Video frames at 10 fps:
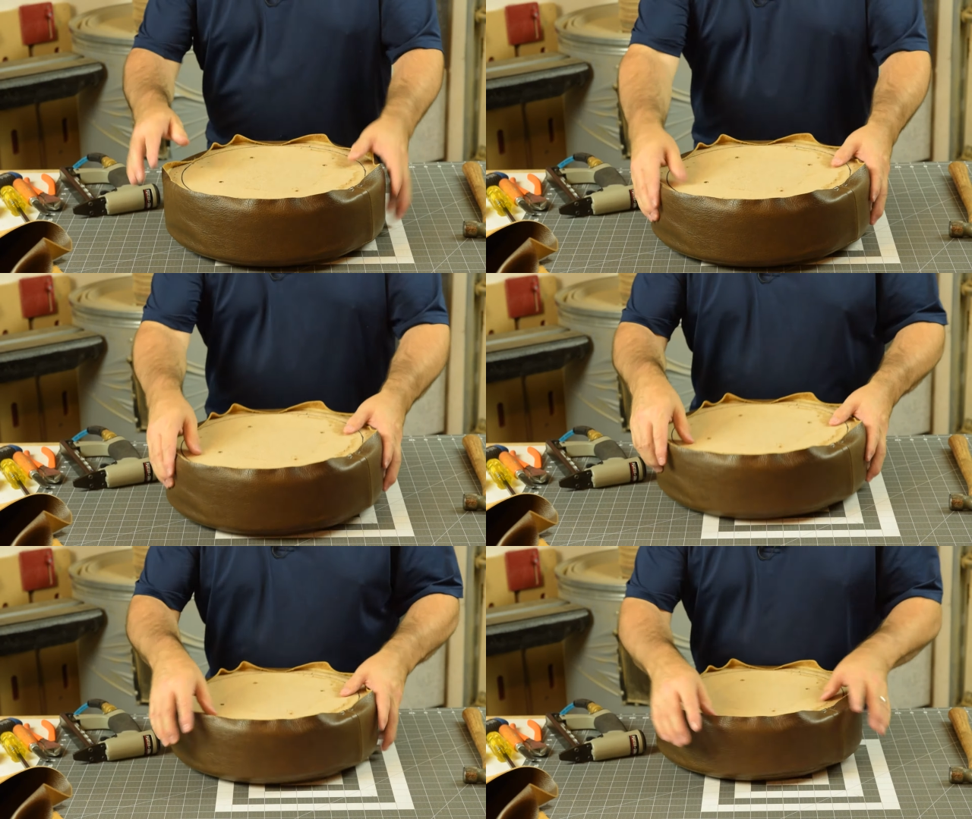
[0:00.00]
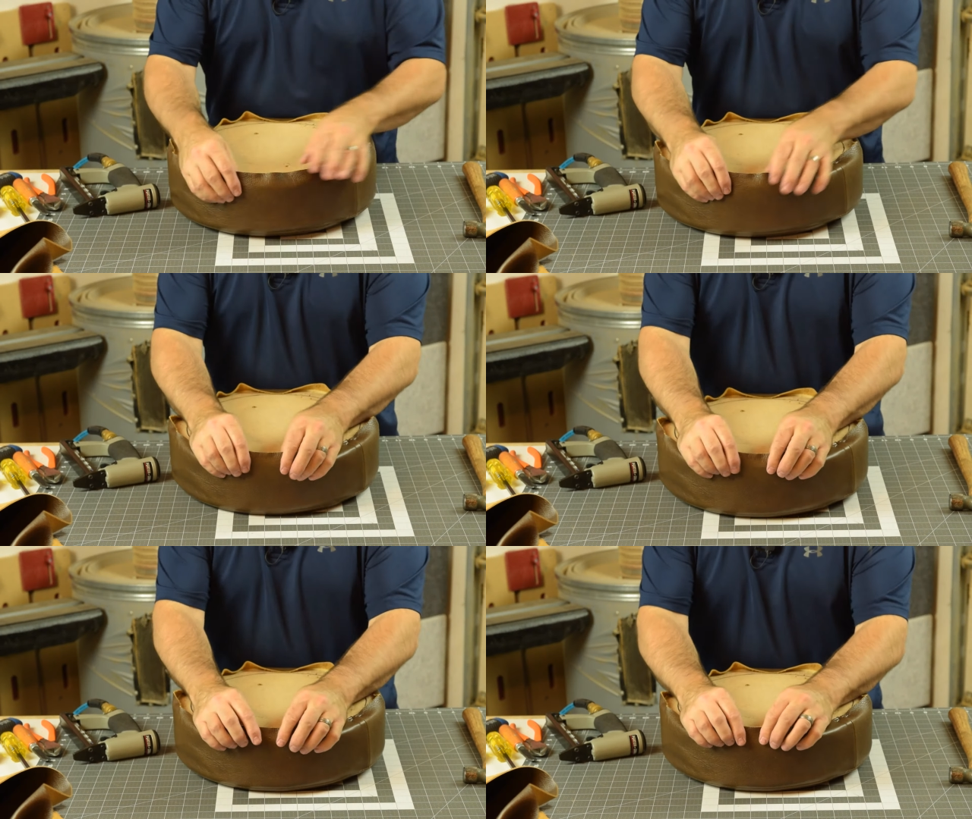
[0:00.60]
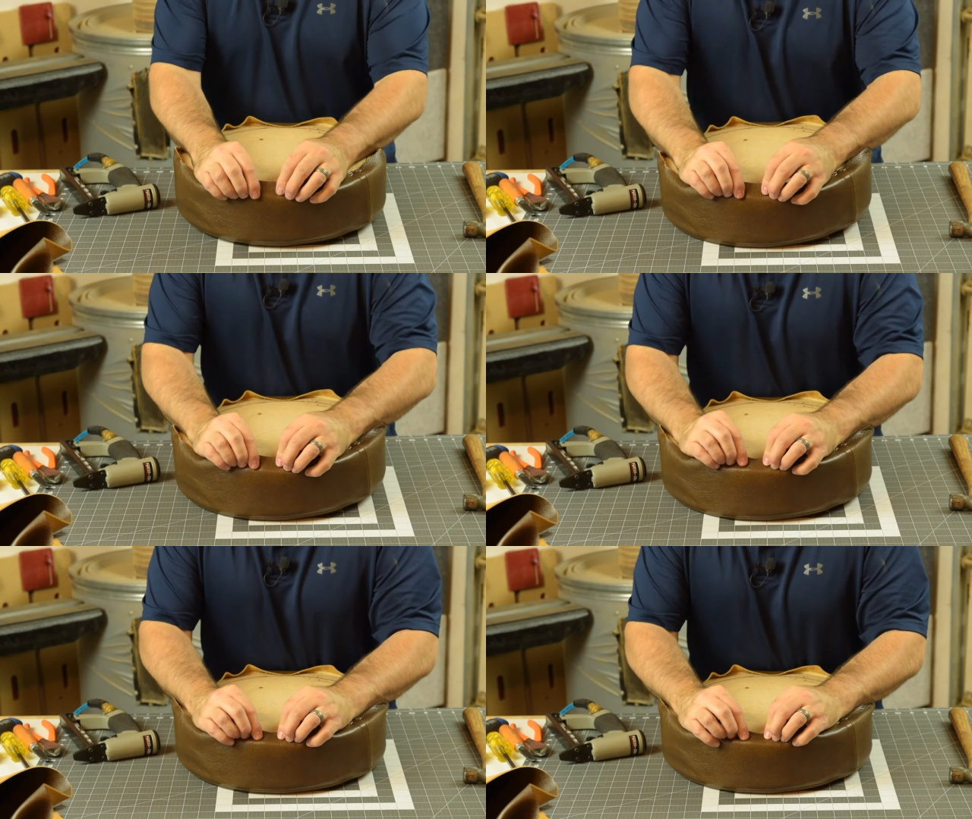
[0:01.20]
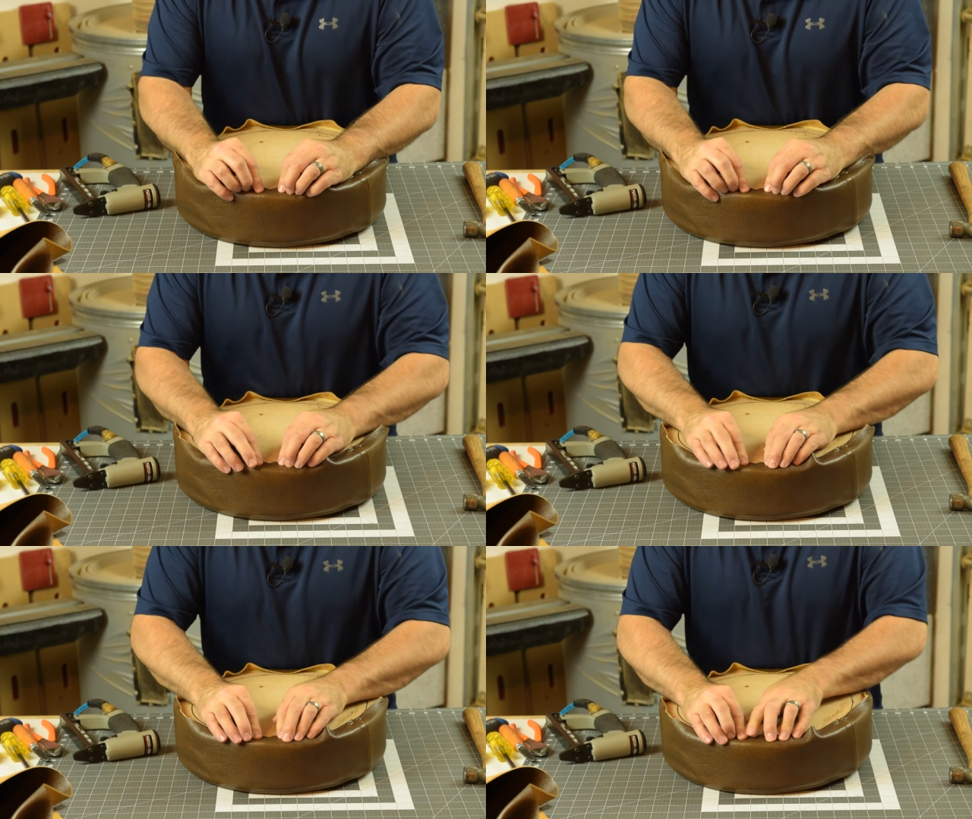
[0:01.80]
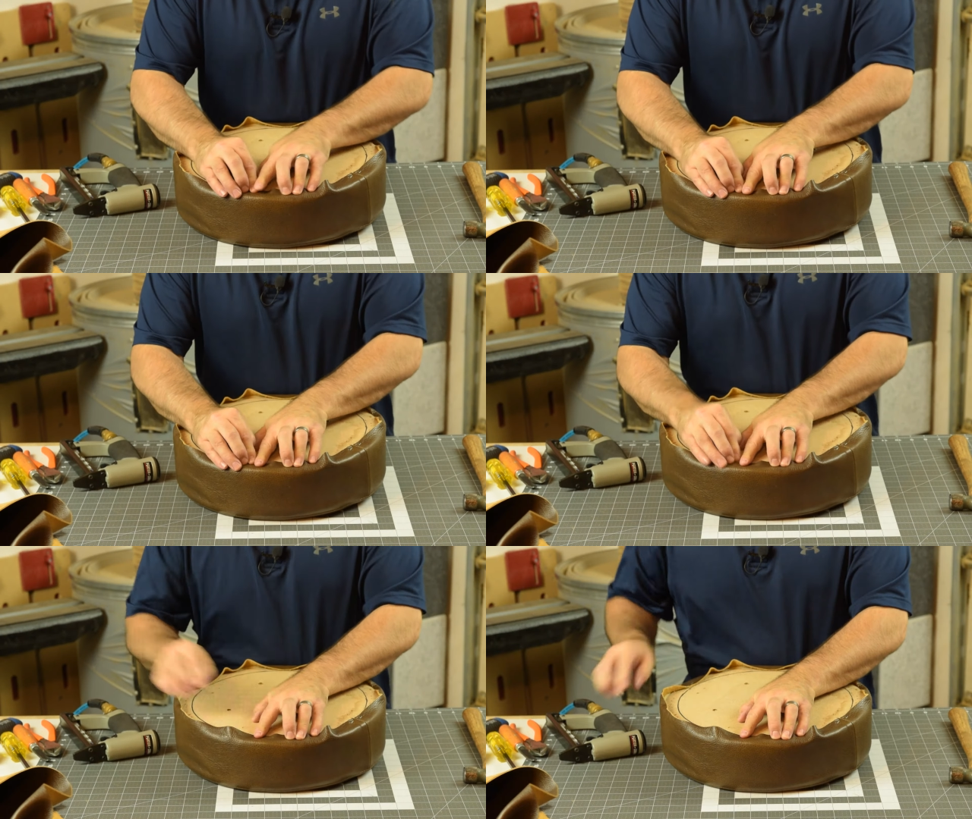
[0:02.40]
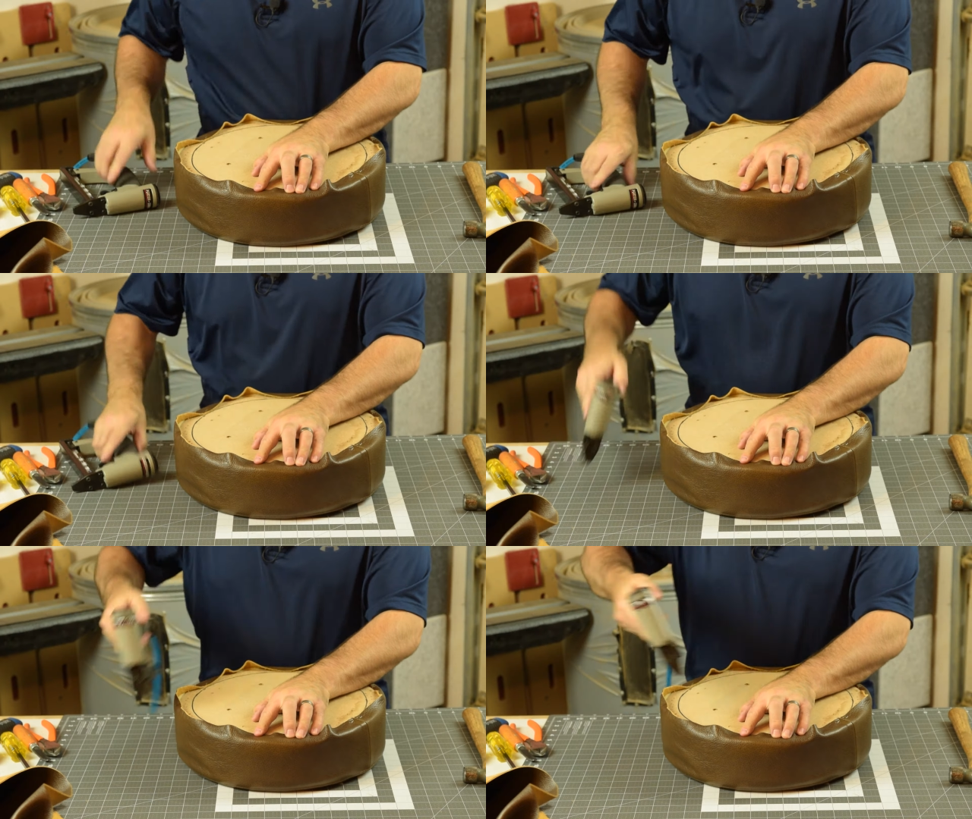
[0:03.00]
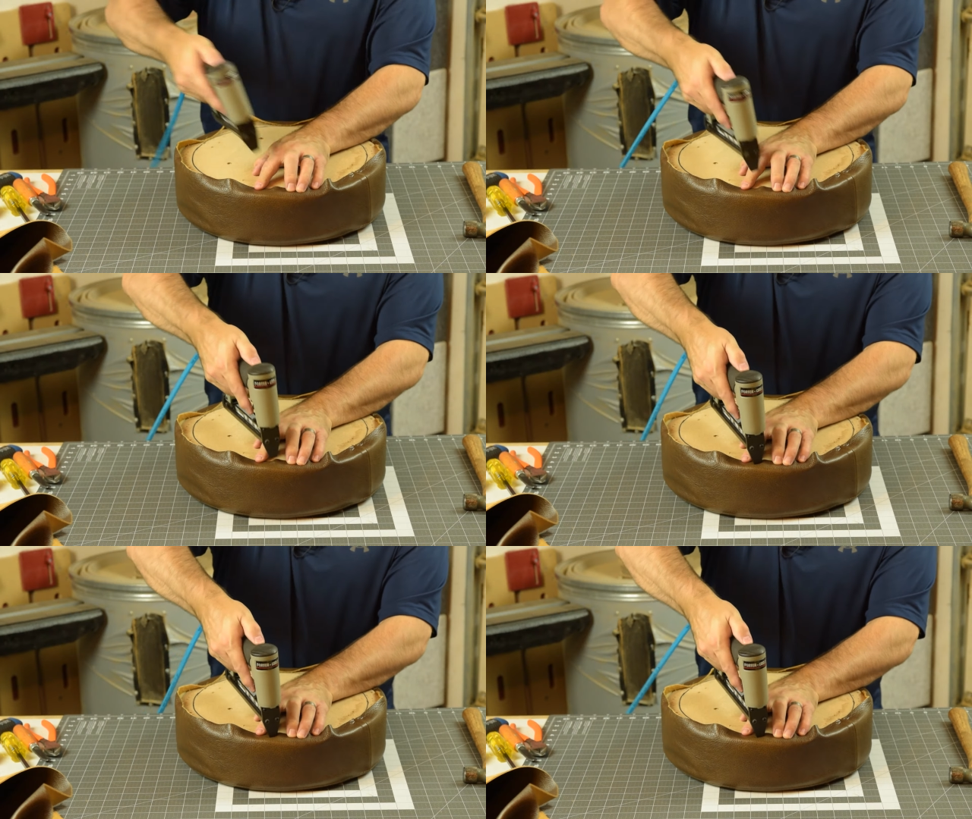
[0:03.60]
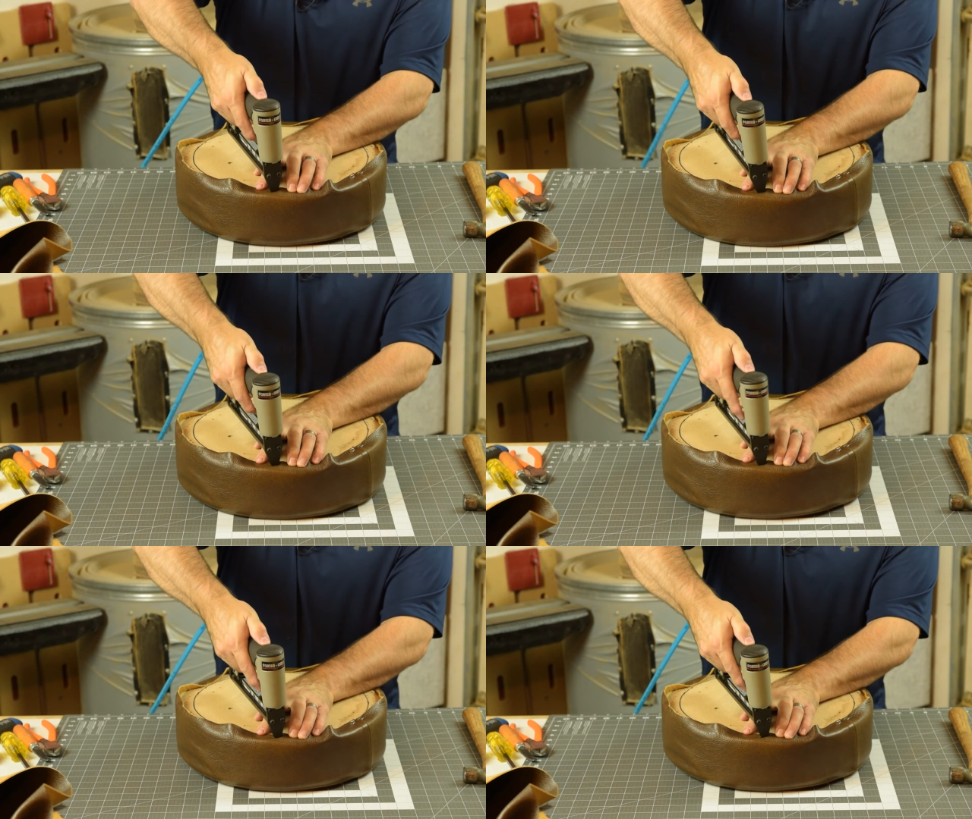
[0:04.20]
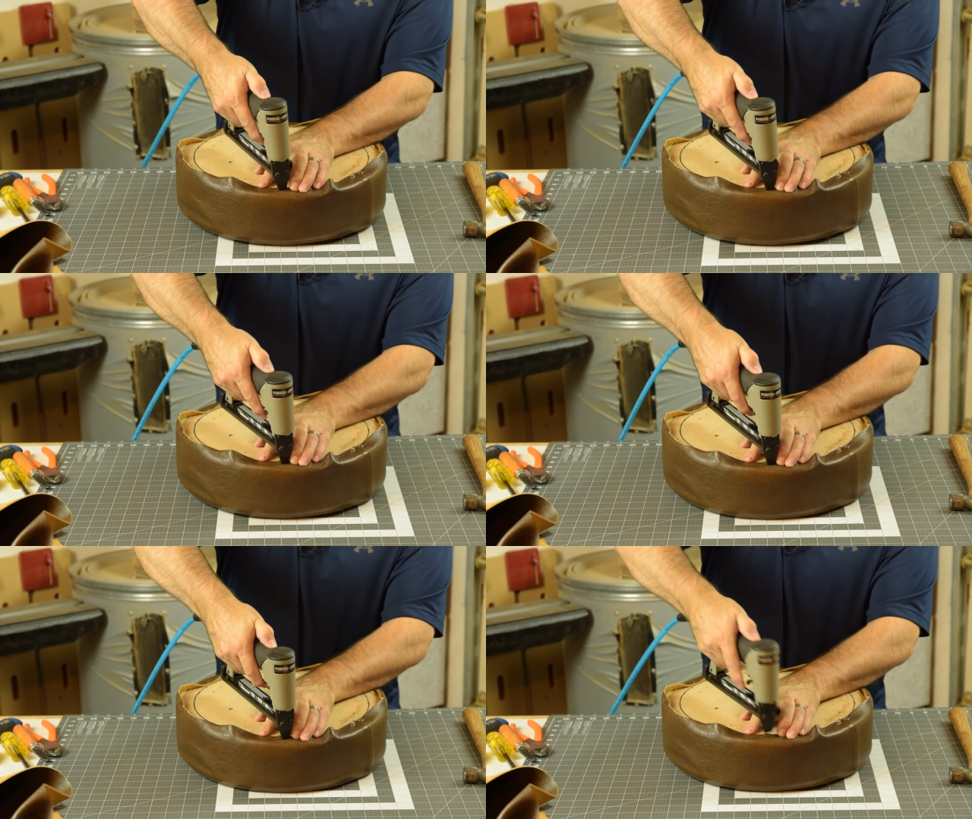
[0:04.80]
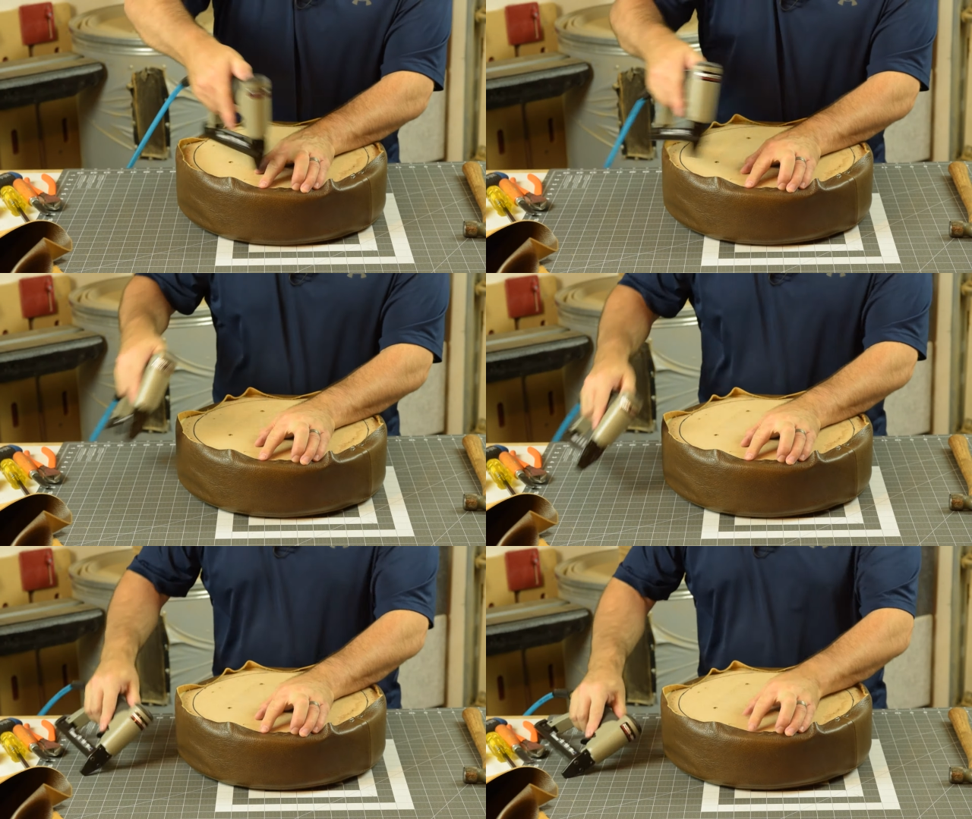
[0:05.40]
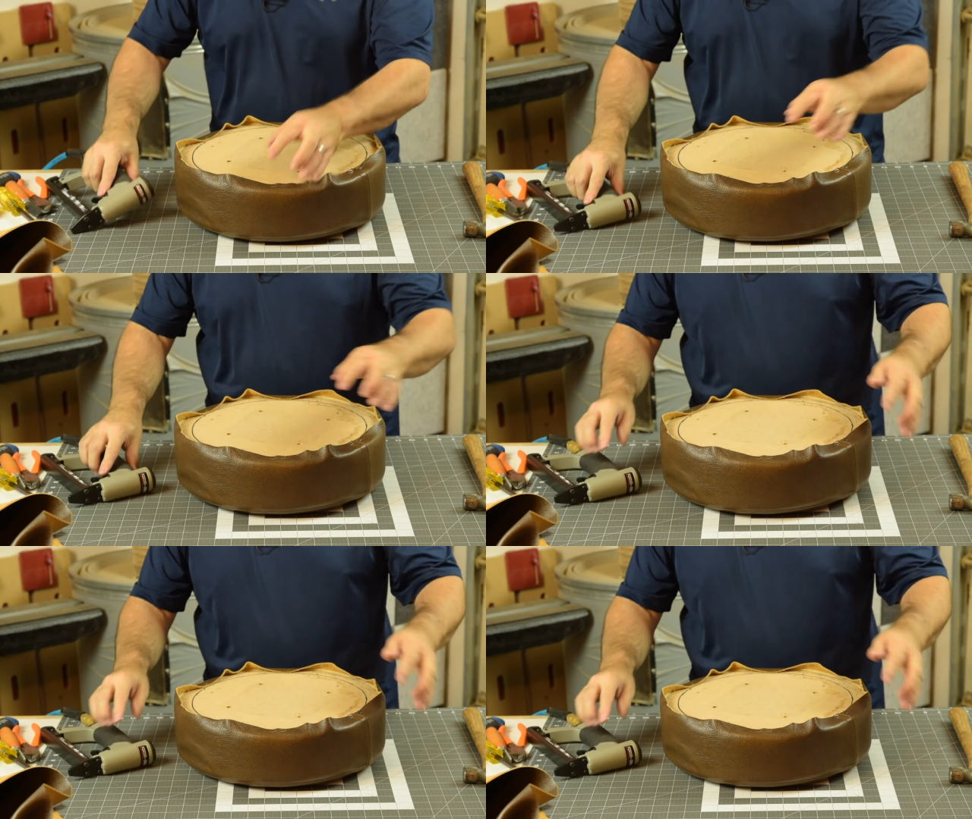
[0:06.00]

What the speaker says: (no speaker visible)